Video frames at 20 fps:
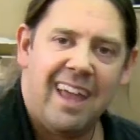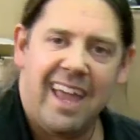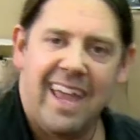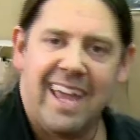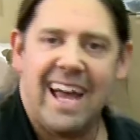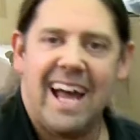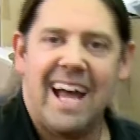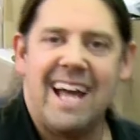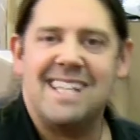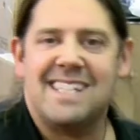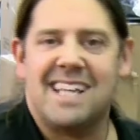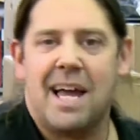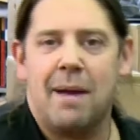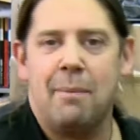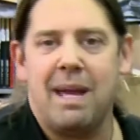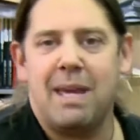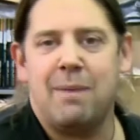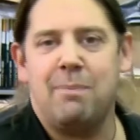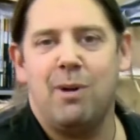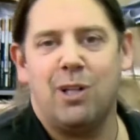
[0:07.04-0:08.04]
guys,
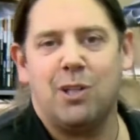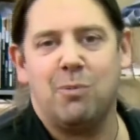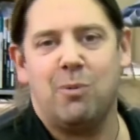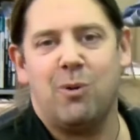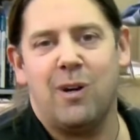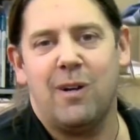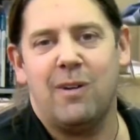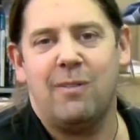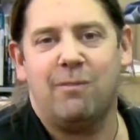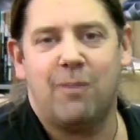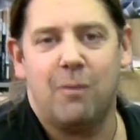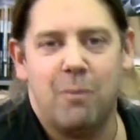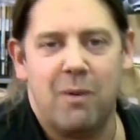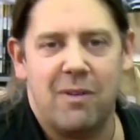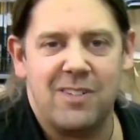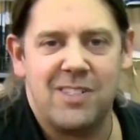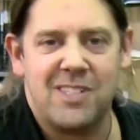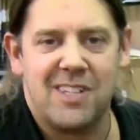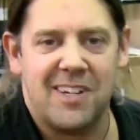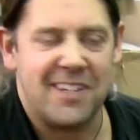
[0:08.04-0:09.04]
I'm Mike Miltimore from
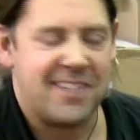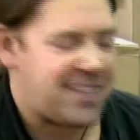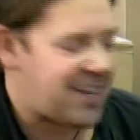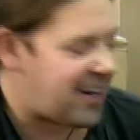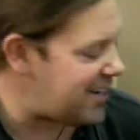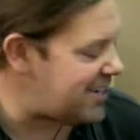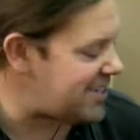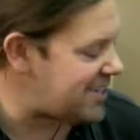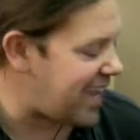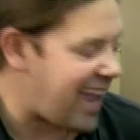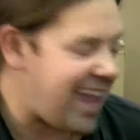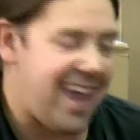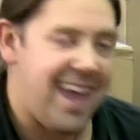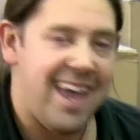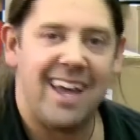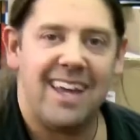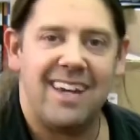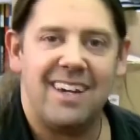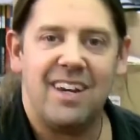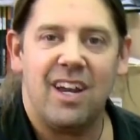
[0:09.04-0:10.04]
Riversong Guitars,
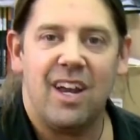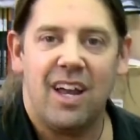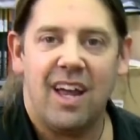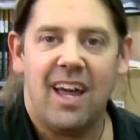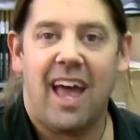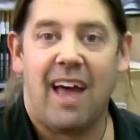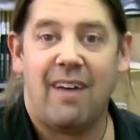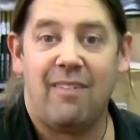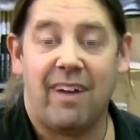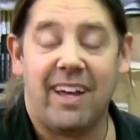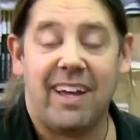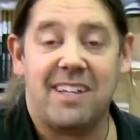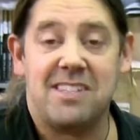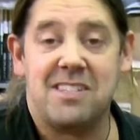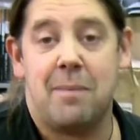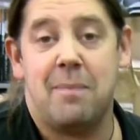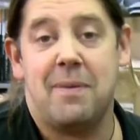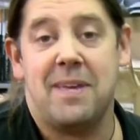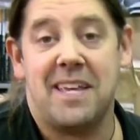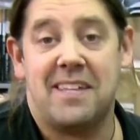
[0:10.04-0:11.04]
and have I got
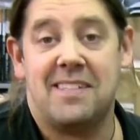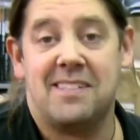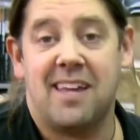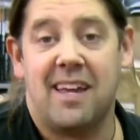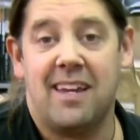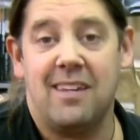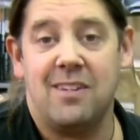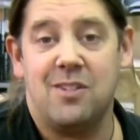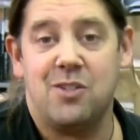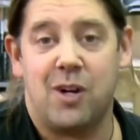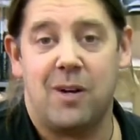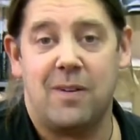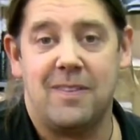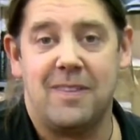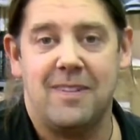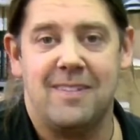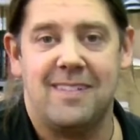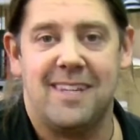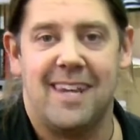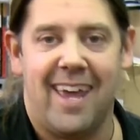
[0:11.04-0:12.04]
something exciting to share with
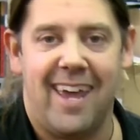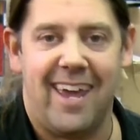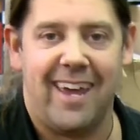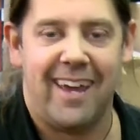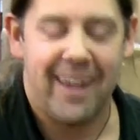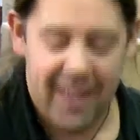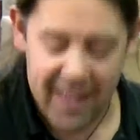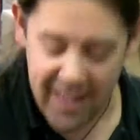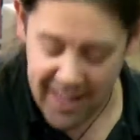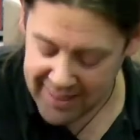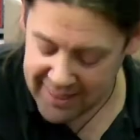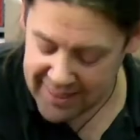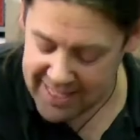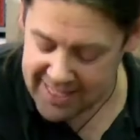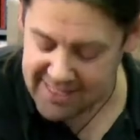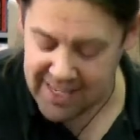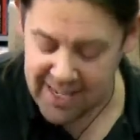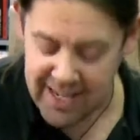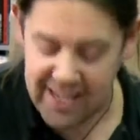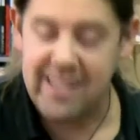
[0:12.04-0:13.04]
you today.
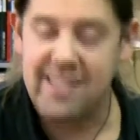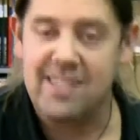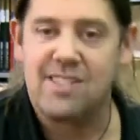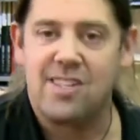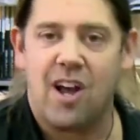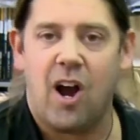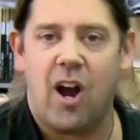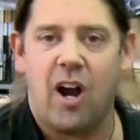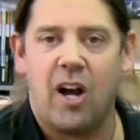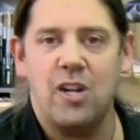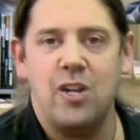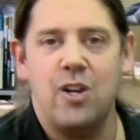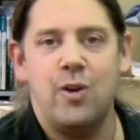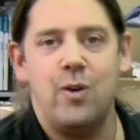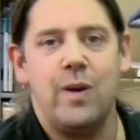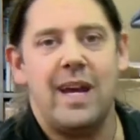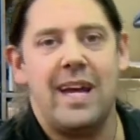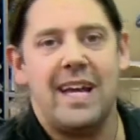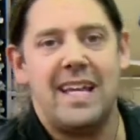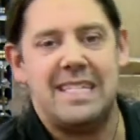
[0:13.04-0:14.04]
This is our
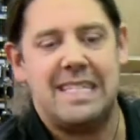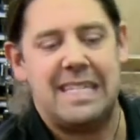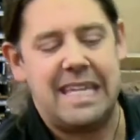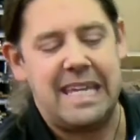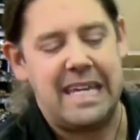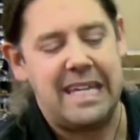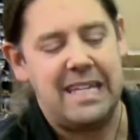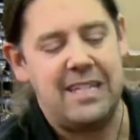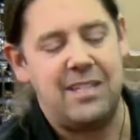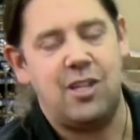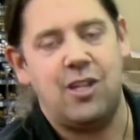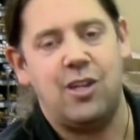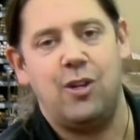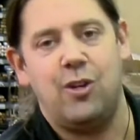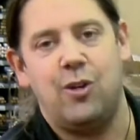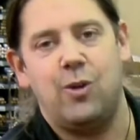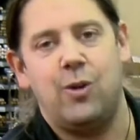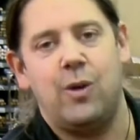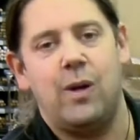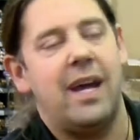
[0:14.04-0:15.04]
new
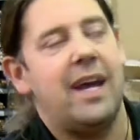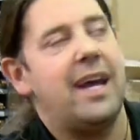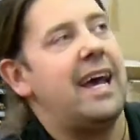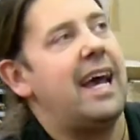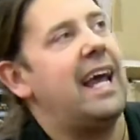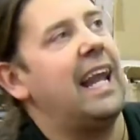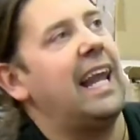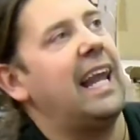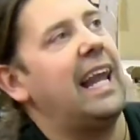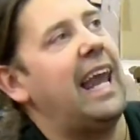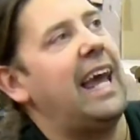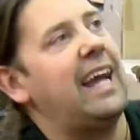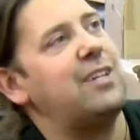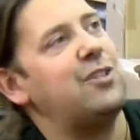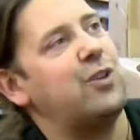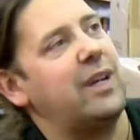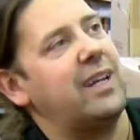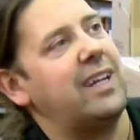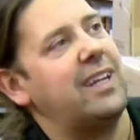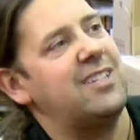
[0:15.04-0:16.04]
T2
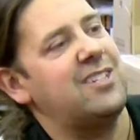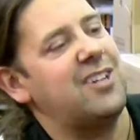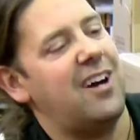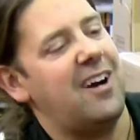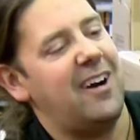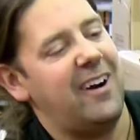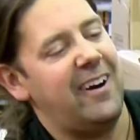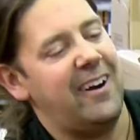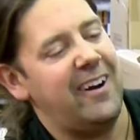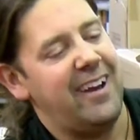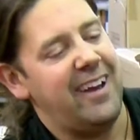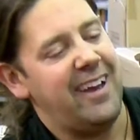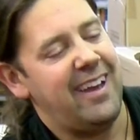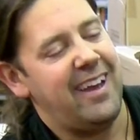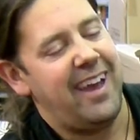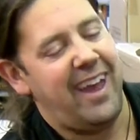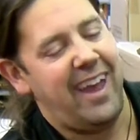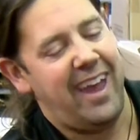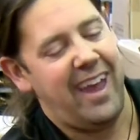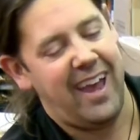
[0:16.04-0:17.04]
electric guitar,
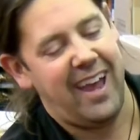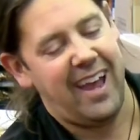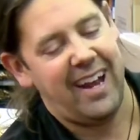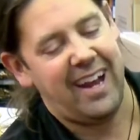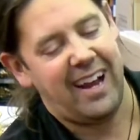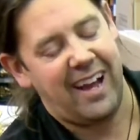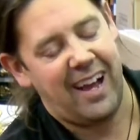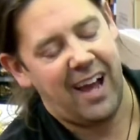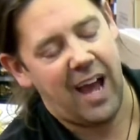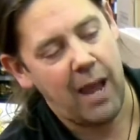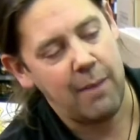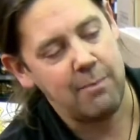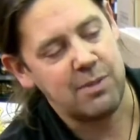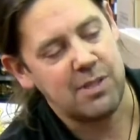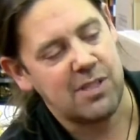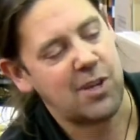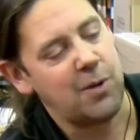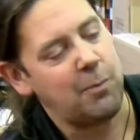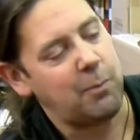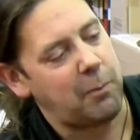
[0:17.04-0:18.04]
and I'm
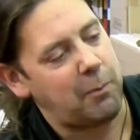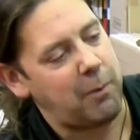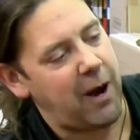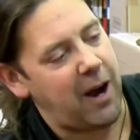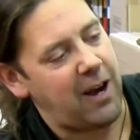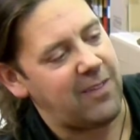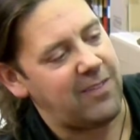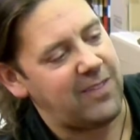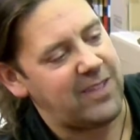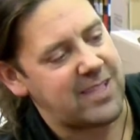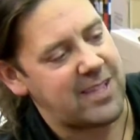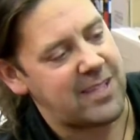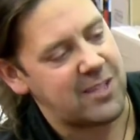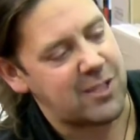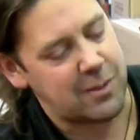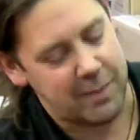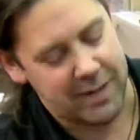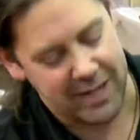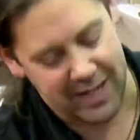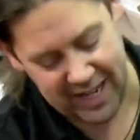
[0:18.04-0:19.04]
super proud of this
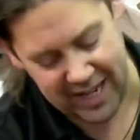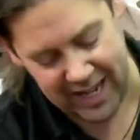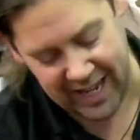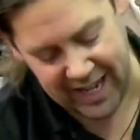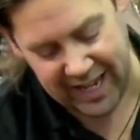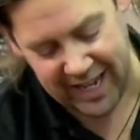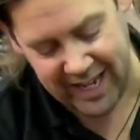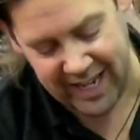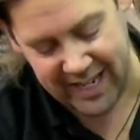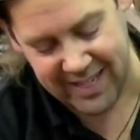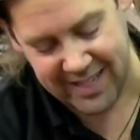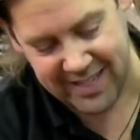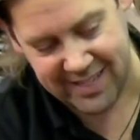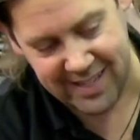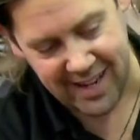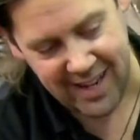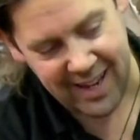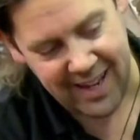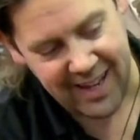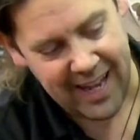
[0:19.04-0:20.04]
instrument. It is
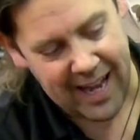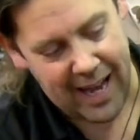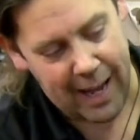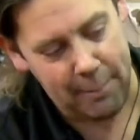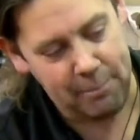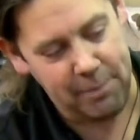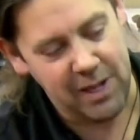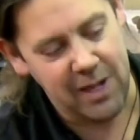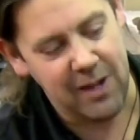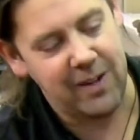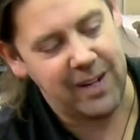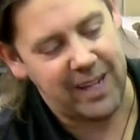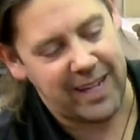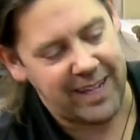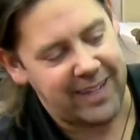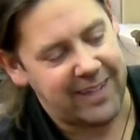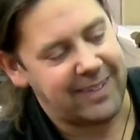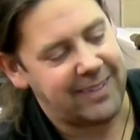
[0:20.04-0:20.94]
a beauty.